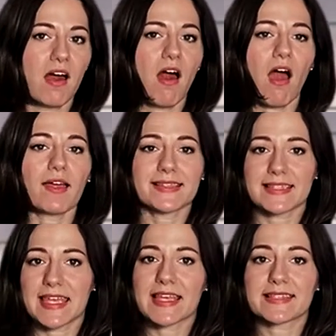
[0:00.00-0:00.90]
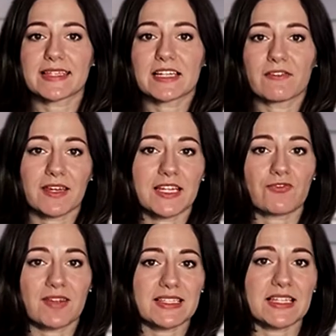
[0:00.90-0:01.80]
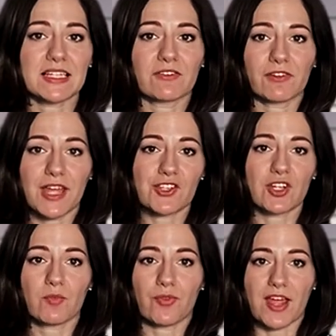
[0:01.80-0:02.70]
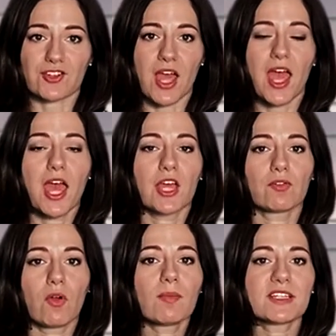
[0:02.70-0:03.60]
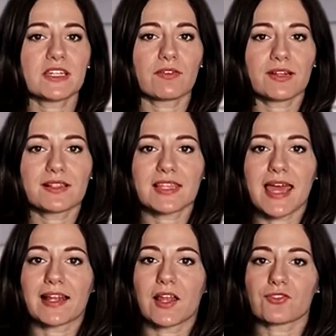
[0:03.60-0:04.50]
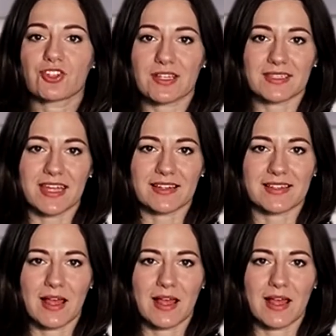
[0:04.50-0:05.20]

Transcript: are seeing significant recent inflation pressure in raw materials and logistics.